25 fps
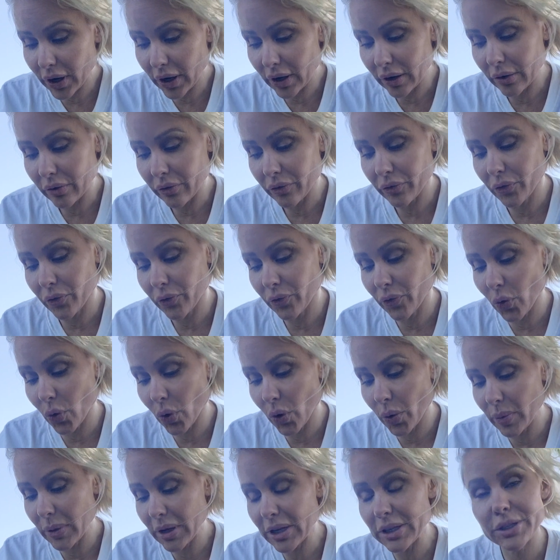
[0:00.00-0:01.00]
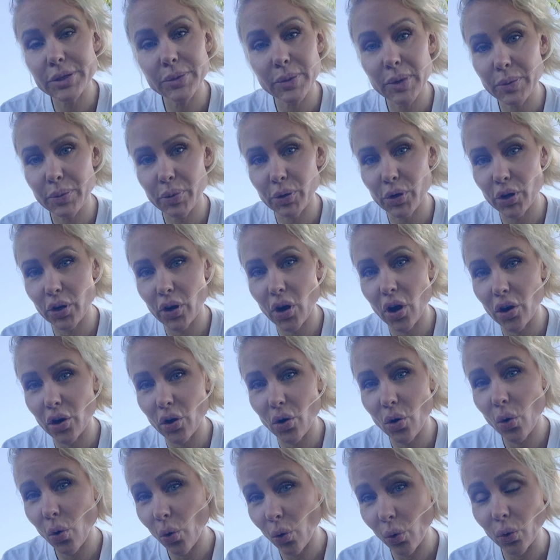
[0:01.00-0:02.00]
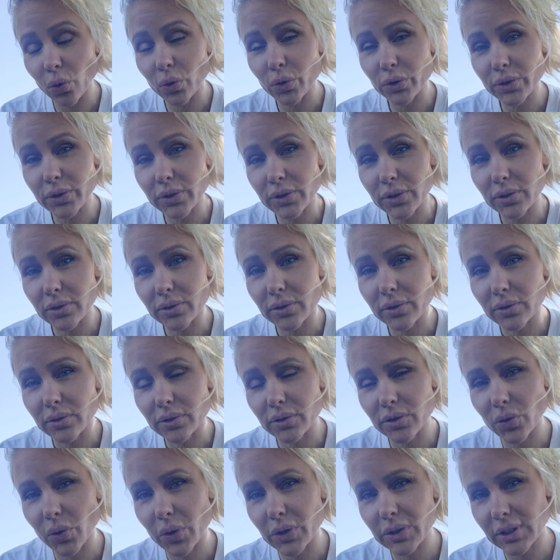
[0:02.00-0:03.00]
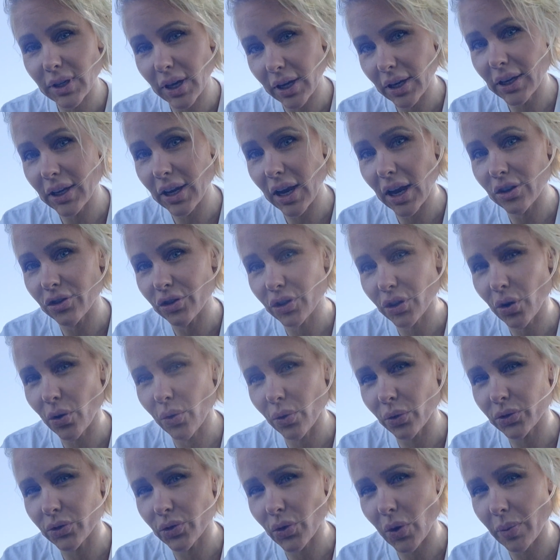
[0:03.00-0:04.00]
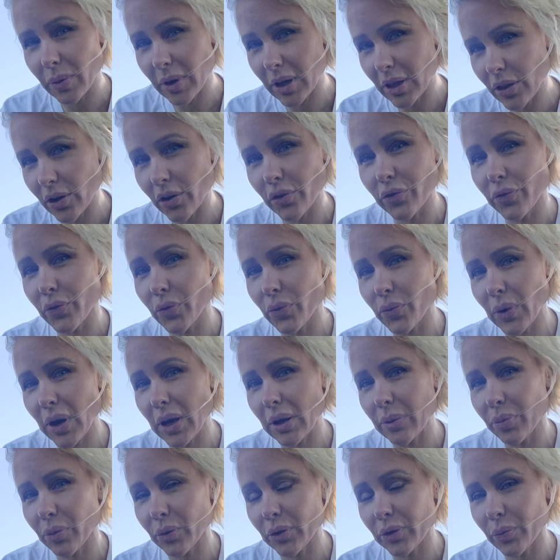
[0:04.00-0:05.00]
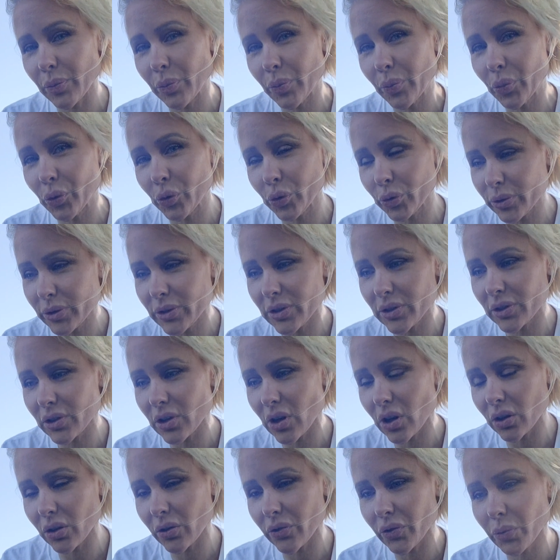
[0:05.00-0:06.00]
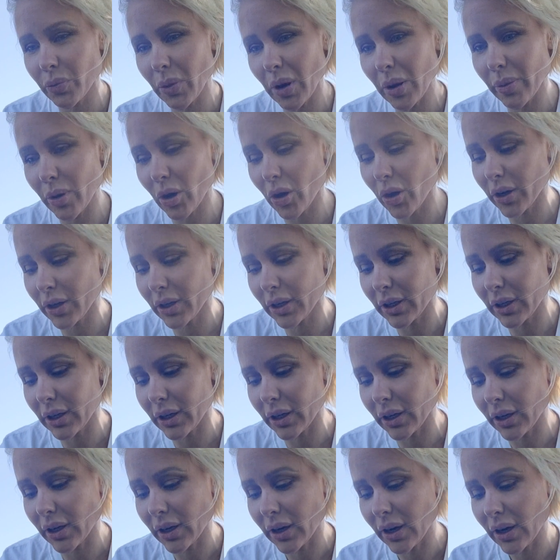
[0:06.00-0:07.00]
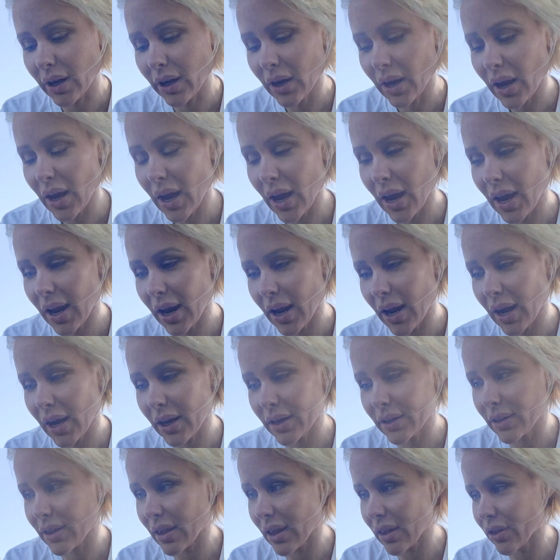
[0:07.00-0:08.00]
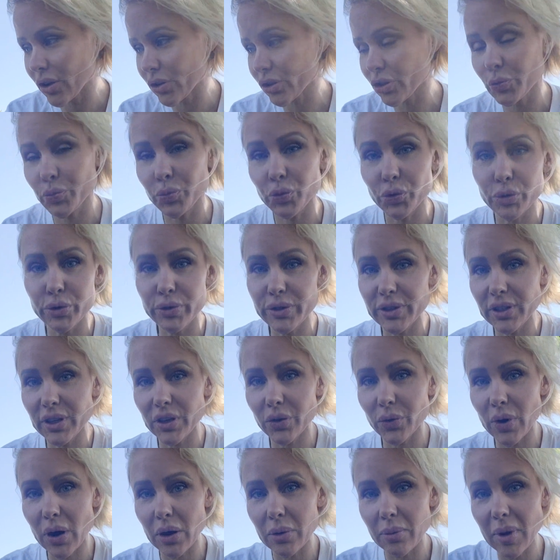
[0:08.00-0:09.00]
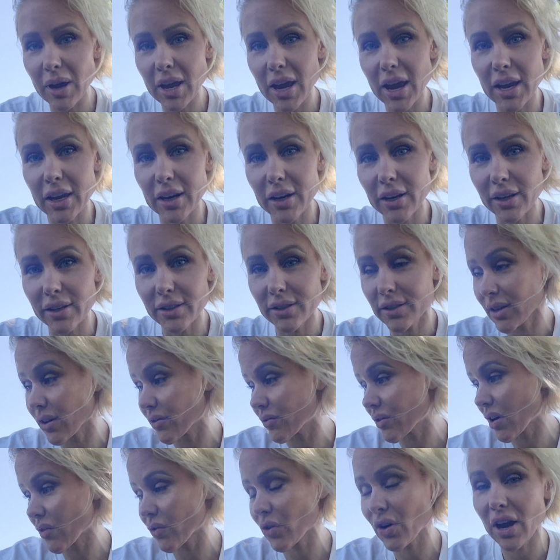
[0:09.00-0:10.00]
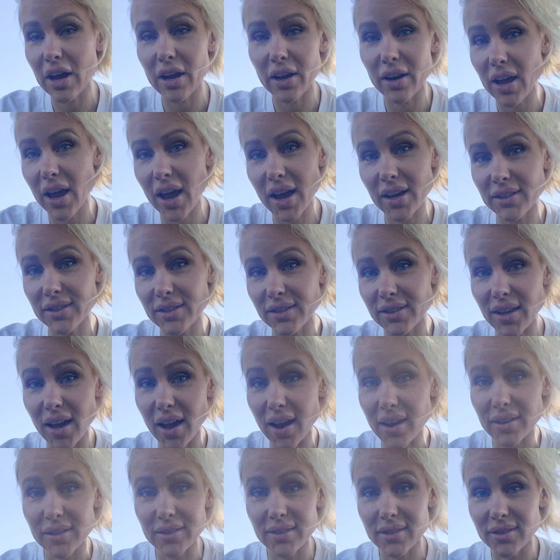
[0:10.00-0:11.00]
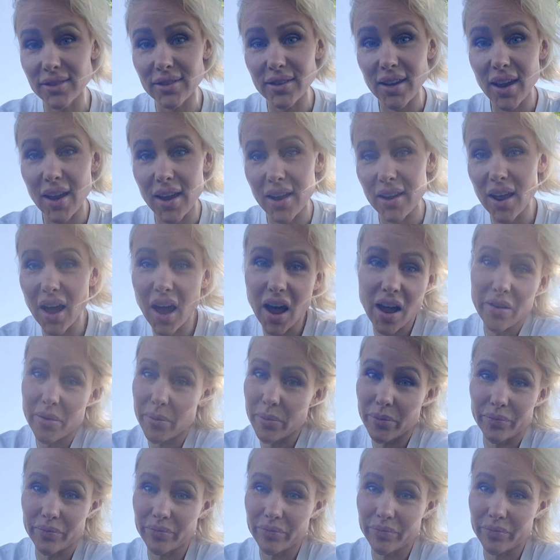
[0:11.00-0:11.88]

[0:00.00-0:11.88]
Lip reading: in for me to be put on a hold, so a psychiatric hold. So I'm in there for rape with bruises all over my body, and there's bruising around my anus. I've never had ass sex, and I